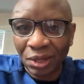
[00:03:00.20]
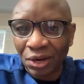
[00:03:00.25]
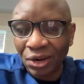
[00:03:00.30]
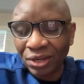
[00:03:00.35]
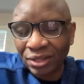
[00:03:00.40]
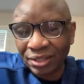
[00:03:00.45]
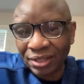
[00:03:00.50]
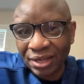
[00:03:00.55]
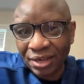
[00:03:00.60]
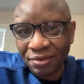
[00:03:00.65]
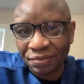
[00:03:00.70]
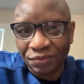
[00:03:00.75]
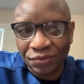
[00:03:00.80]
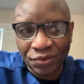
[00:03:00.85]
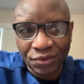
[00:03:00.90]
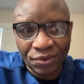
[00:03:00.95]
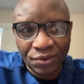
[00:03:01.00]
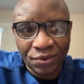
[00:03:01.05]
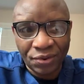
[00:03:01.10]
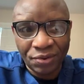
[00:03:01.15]
Because if
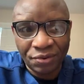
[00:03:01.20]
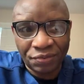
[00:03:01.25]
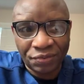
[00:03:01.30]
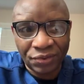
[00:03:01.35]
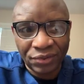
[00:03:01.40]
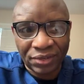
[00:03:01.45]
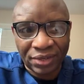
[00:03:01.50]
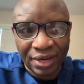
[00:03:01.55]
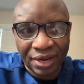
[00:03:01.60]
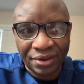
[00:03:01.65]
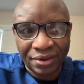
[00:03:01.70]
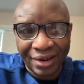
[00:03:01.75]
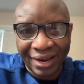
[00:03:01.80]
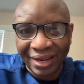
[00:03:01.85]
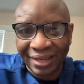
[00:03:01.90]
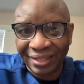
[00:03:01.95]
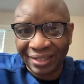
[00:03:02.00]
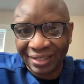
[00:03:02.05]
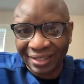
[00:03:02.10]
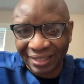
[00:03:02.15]
you say you
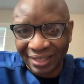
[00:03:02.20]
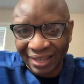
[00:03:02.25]
are a